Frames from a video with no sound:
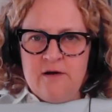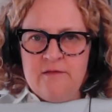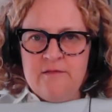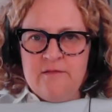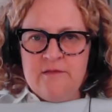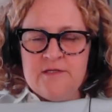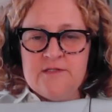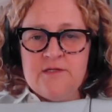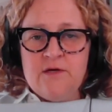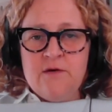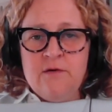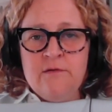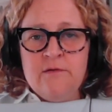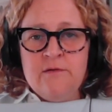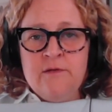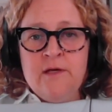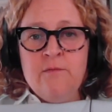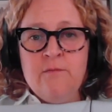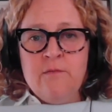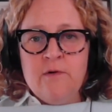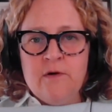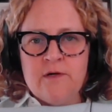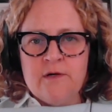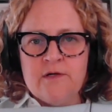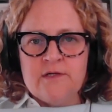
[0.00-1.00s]
This only
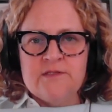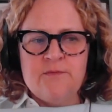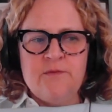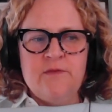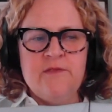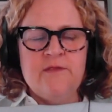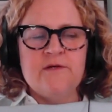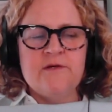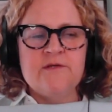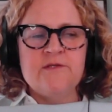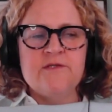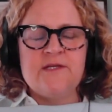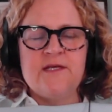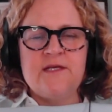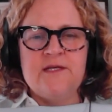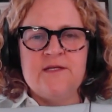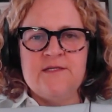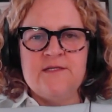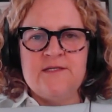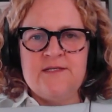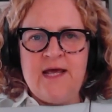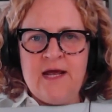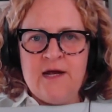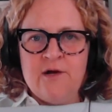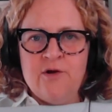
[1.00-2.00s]
works when there's
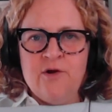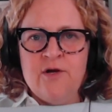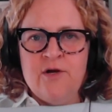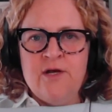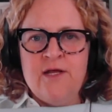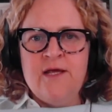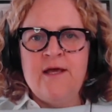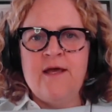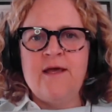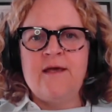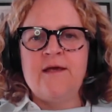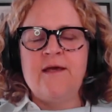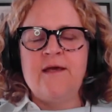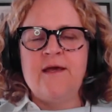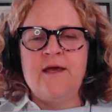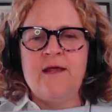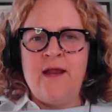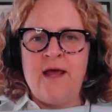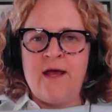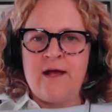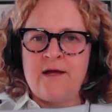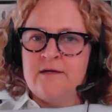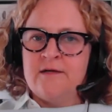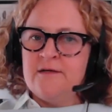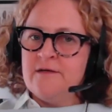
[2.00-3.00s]
integrity and
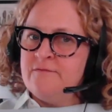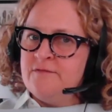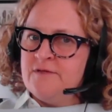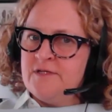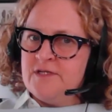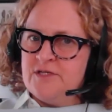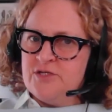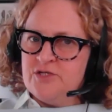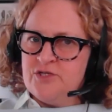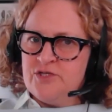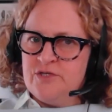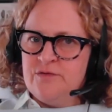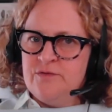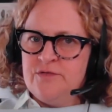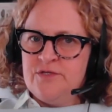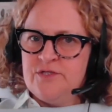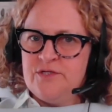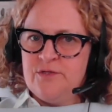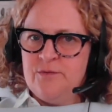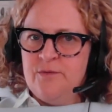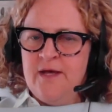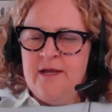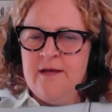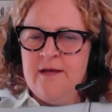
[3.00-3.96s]
connective tissue to it.